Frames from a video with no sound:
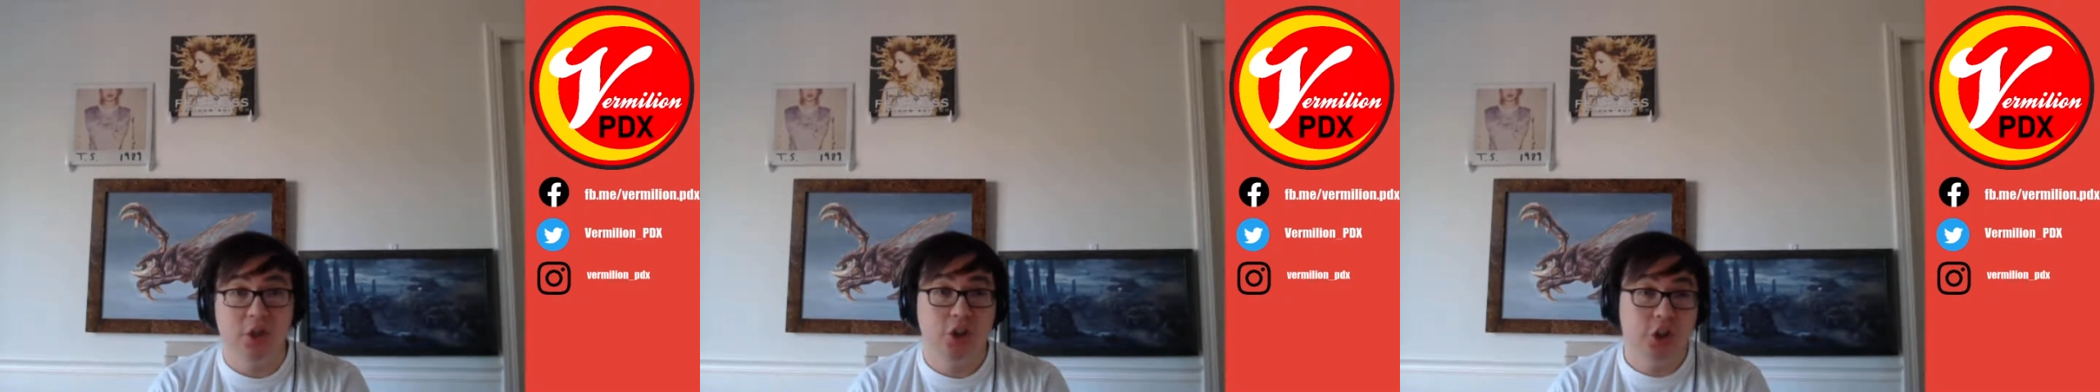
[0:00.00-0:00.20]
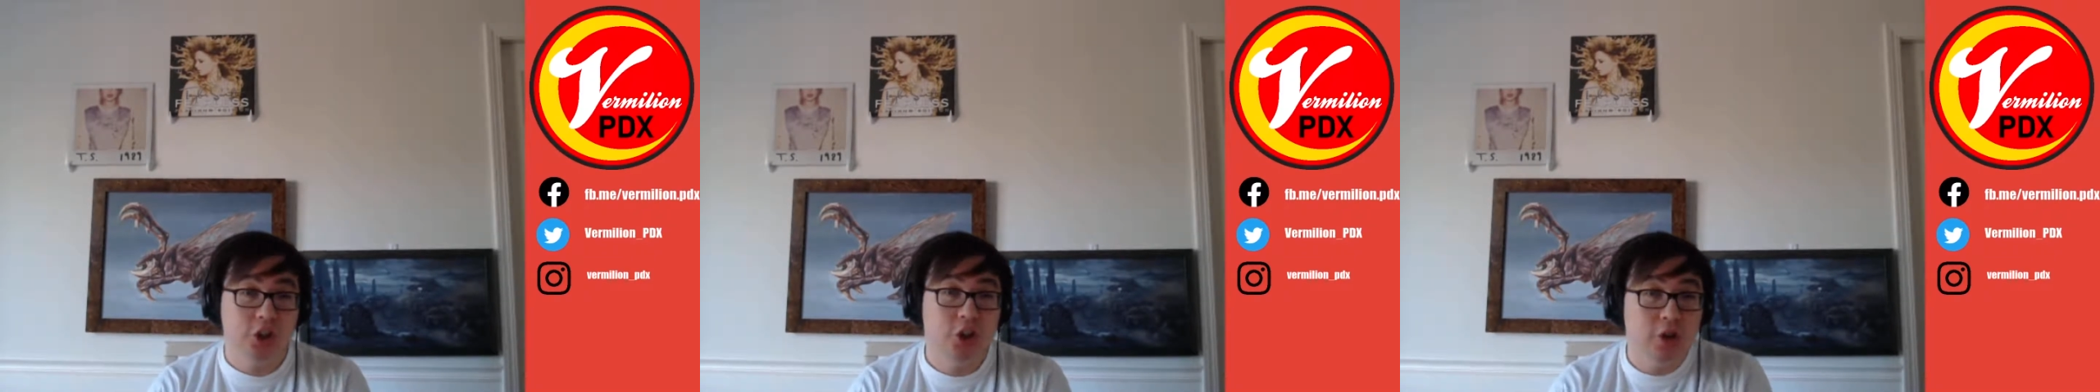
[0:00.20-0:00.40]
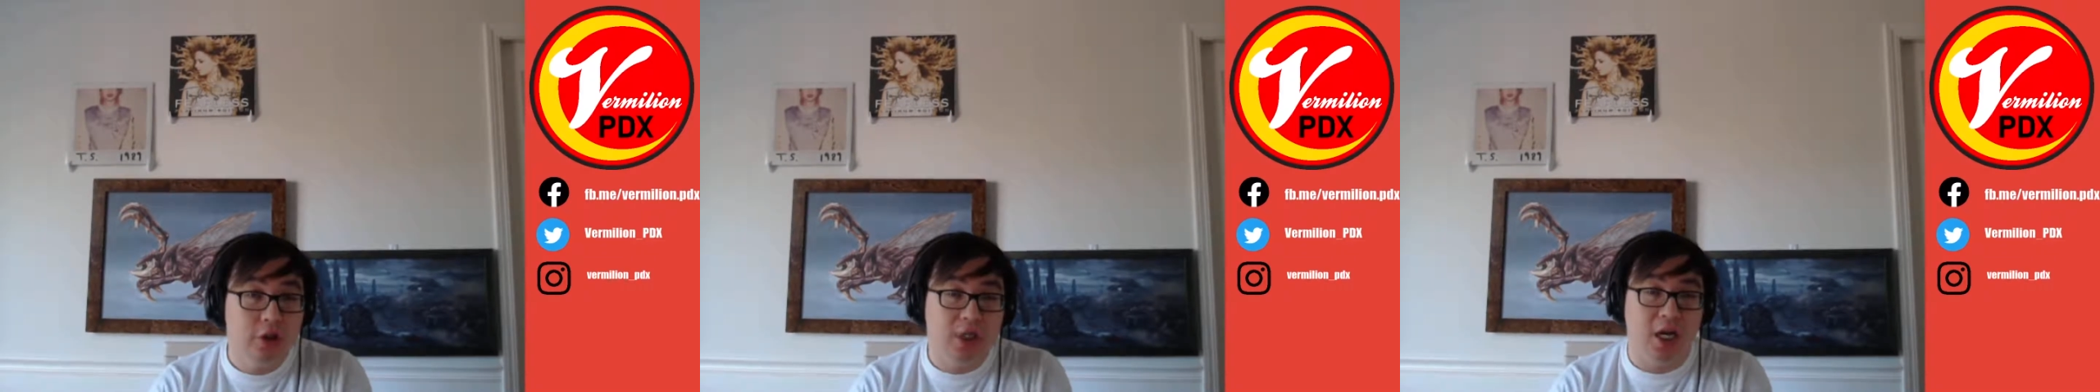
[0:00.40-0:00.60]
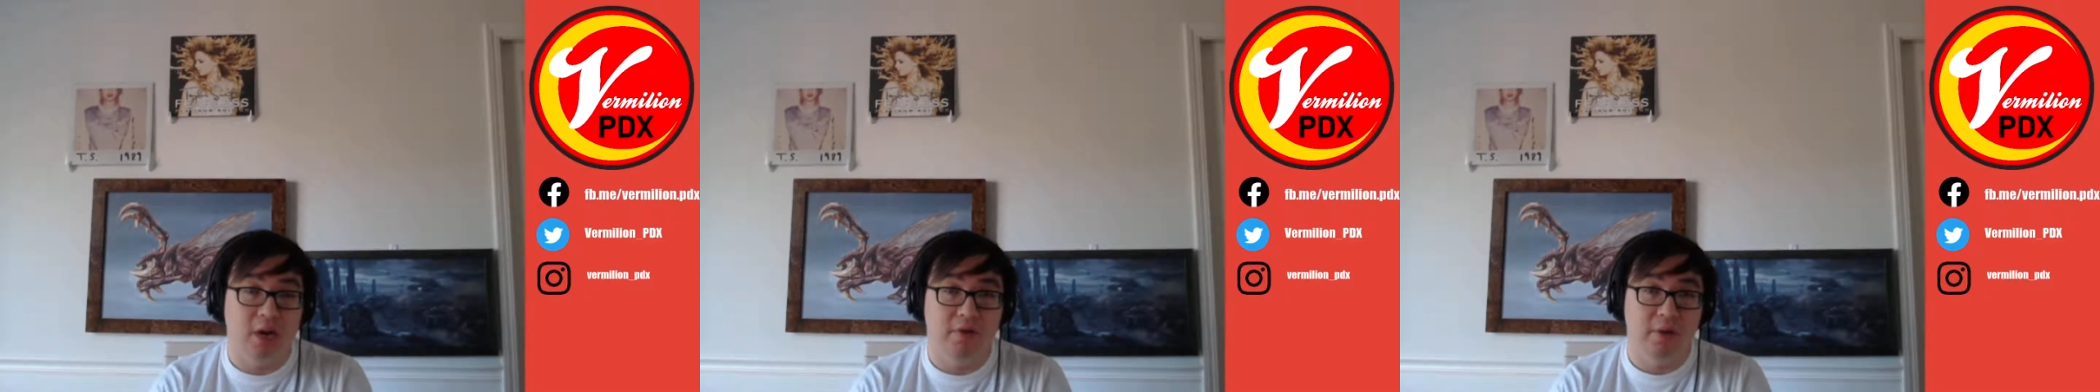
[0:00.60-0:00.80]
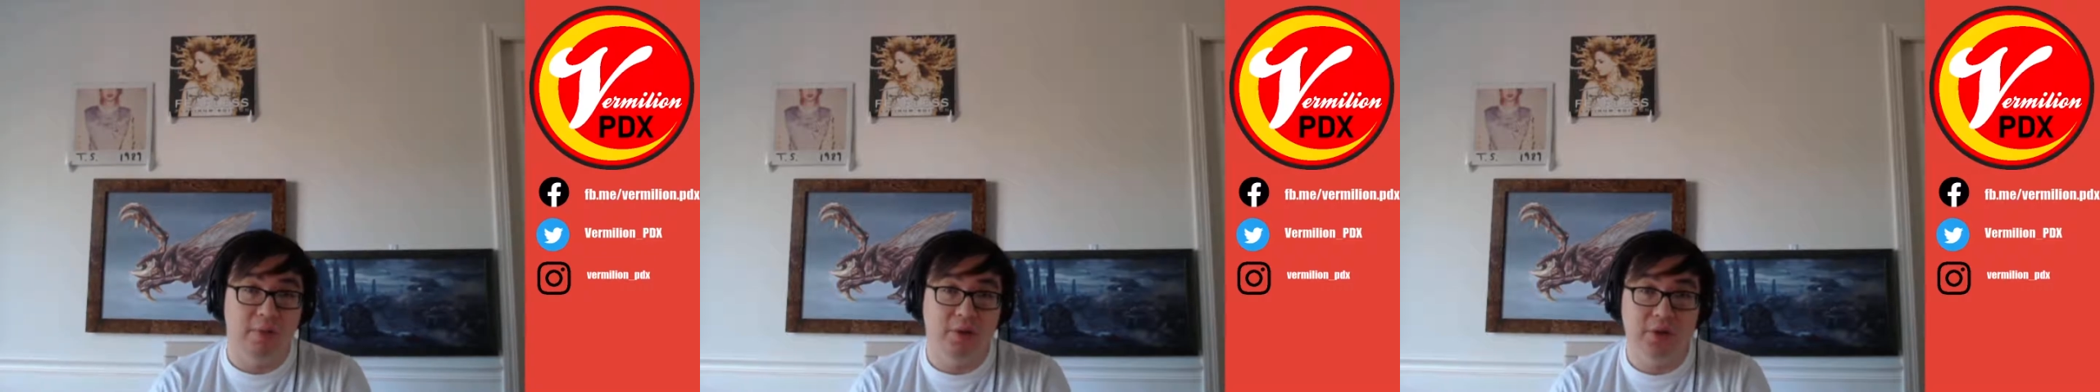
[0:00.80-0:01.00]
should
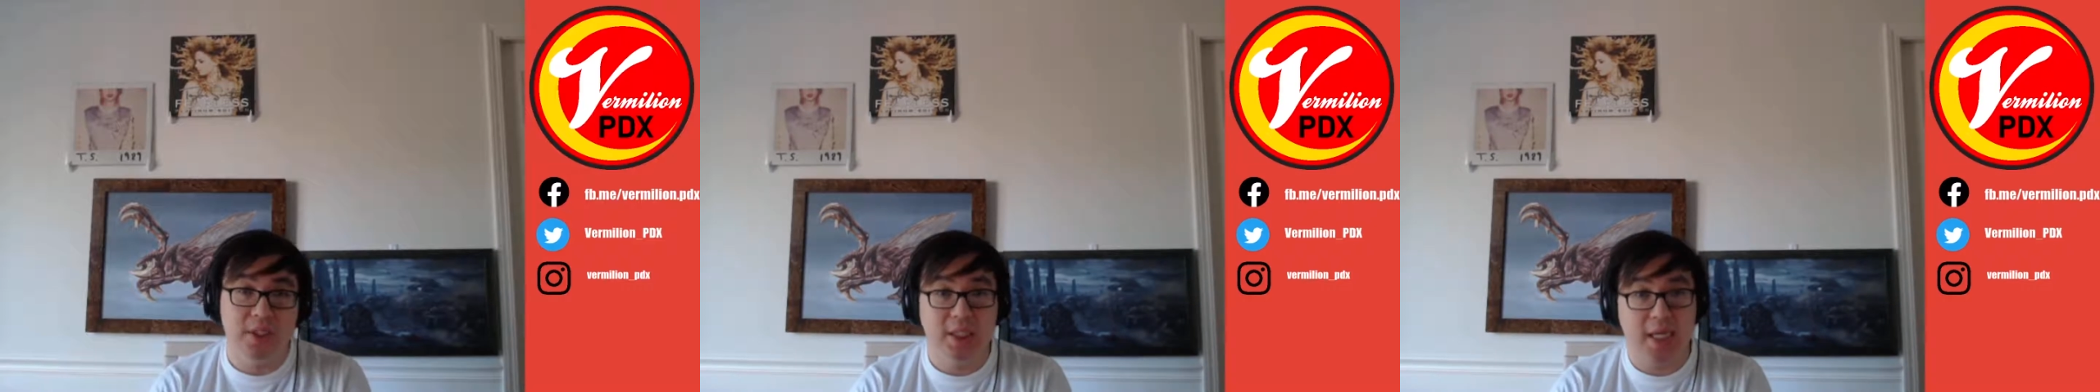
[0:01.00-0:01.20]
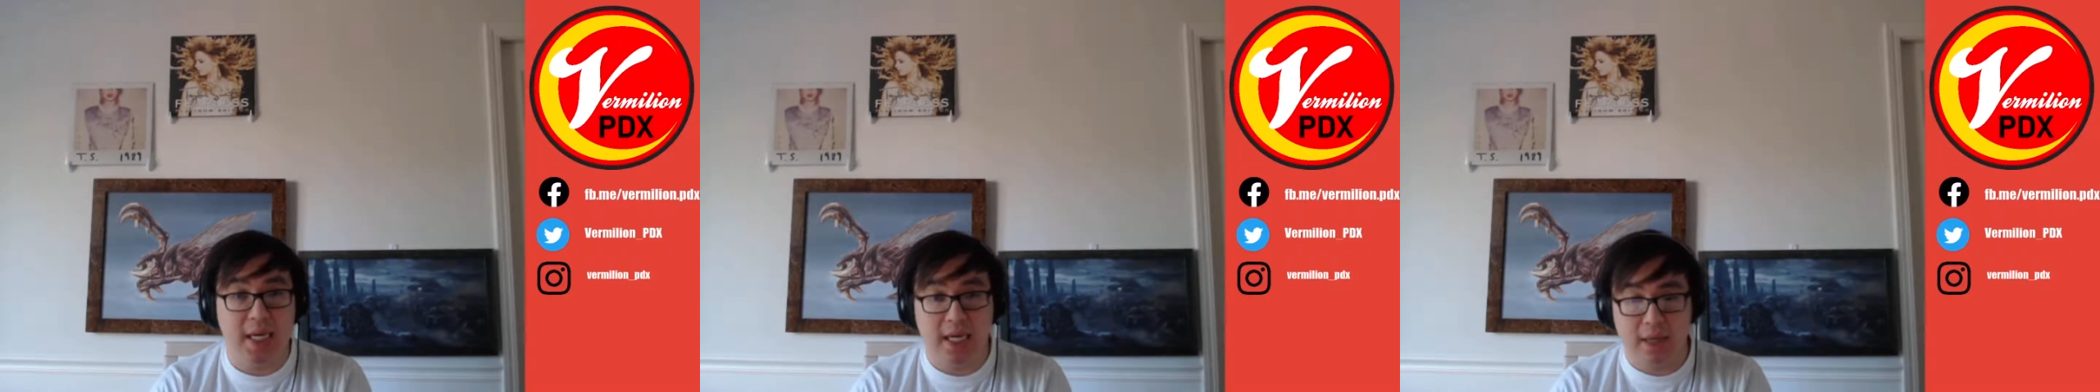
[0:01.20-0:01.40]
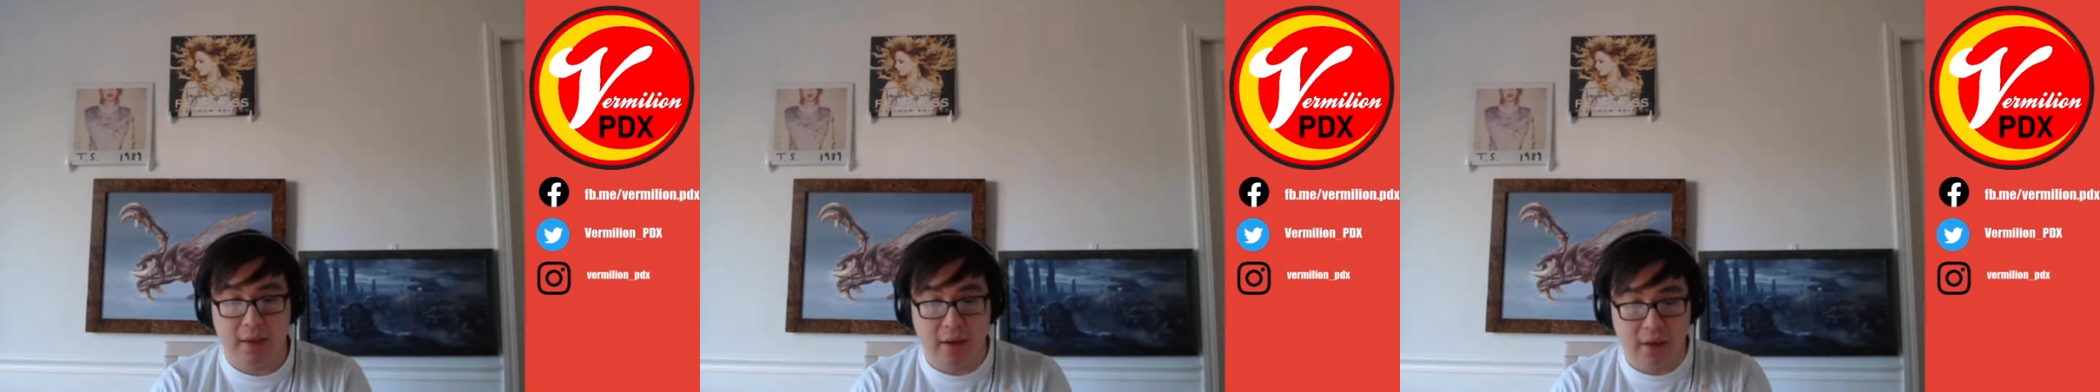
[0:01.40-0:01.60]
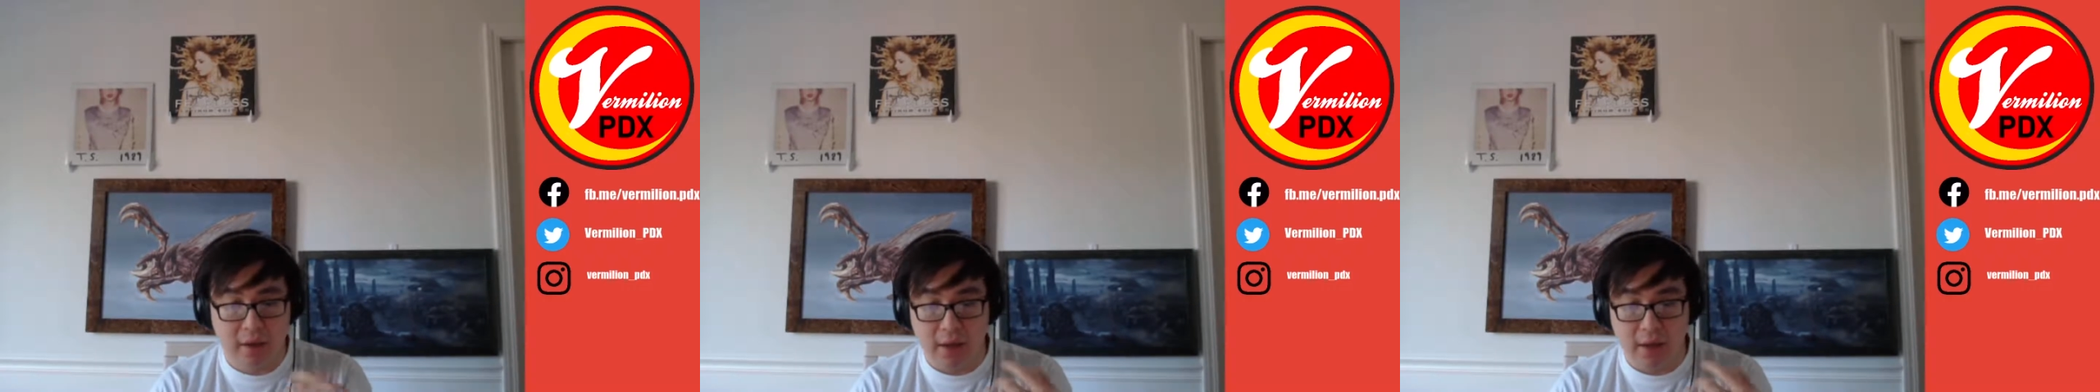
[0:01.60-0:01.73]
cover most of that.